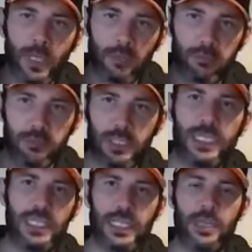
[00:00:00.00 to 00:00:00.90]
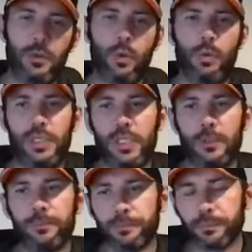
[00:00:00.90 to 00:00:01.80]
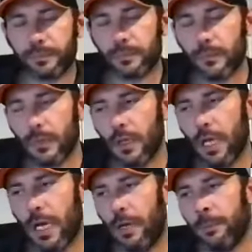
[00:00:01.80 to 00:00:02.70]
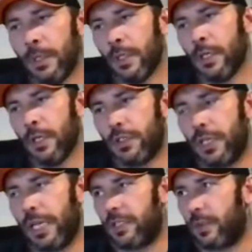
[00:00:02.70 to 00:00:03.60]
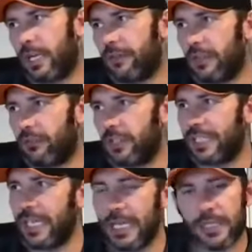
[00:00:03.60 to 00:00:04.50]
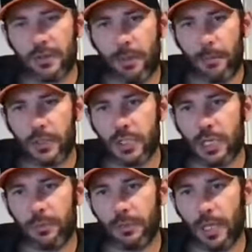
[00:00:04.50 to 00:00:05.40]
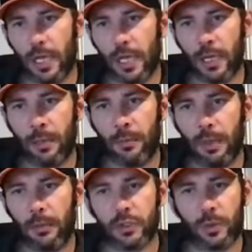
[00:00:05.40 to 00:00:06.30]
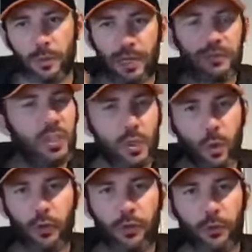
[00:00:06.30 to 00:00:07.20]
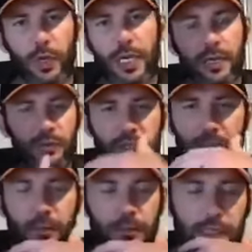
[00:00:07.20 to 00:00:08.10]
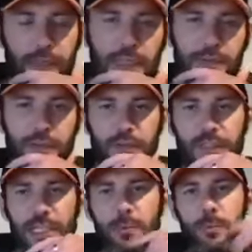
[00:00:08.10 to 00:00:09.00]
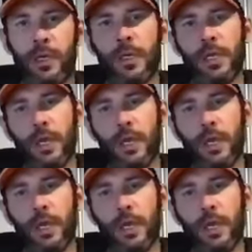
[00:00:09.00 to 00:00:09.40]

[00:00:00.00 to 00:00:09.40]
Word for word: are really engaged with what we do. Um, so yes, yeah, so we're going to have different tiers of membership. Um, I'm not sure we'll have two or three, and obviously they'll, they'll, they'll have different things. But